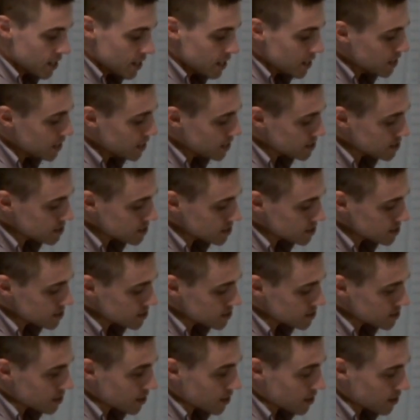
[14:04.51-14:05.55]
This
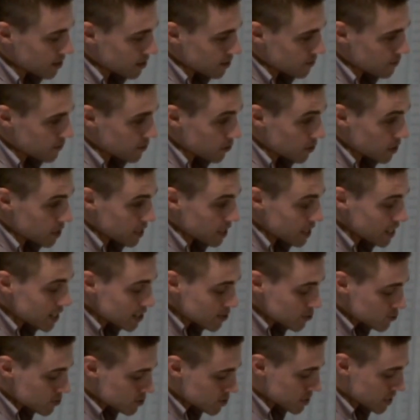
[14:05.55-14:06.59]
is a very
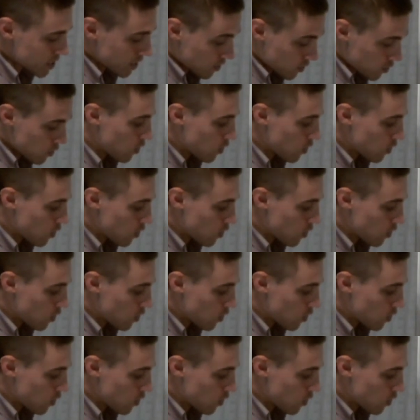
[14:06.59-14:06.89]
interesting